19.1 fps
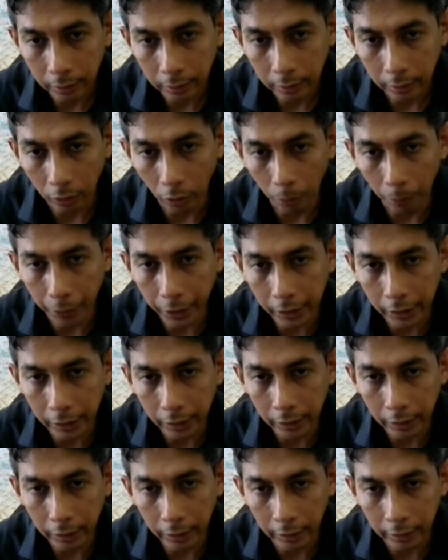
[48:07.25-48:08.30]
or bit
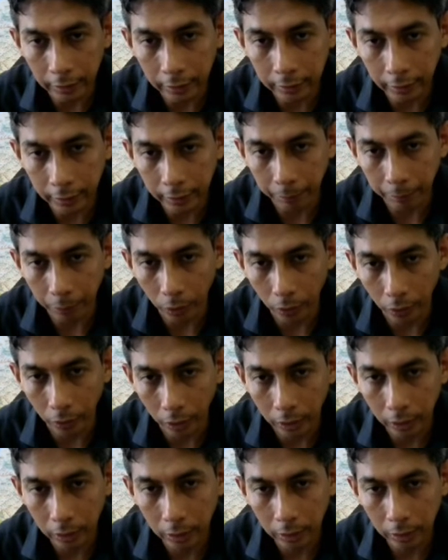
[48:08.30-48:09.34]
inside the port
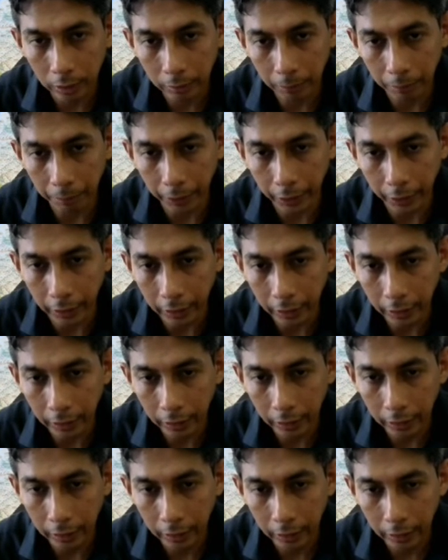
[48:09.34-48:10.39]
be
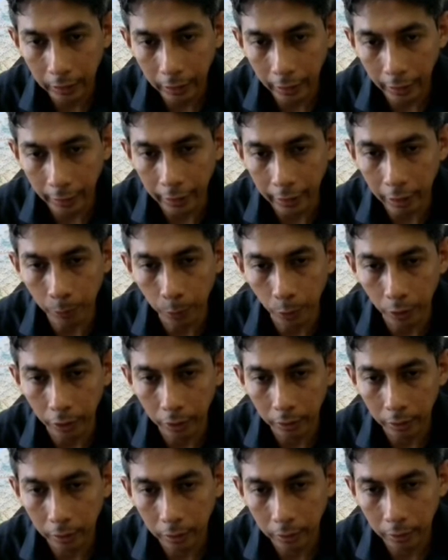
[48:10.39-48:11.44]
an input
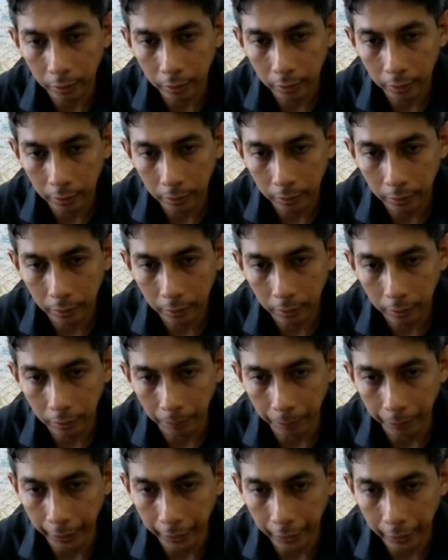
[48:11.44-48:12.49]

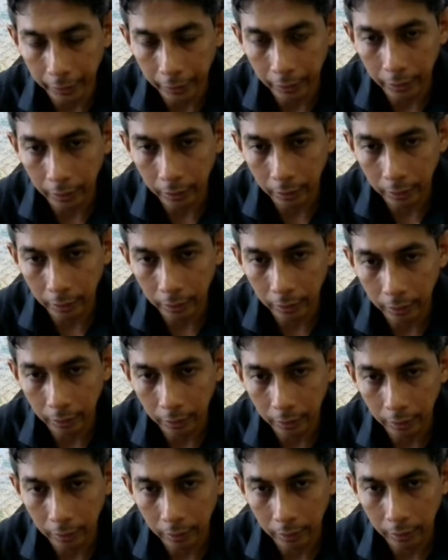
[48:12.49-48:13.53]
bit
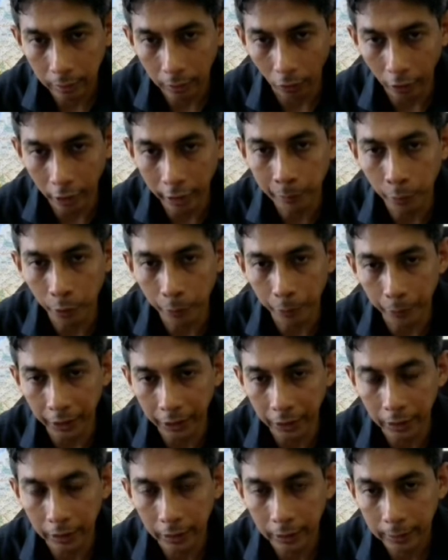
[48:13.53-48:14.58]
or input pin.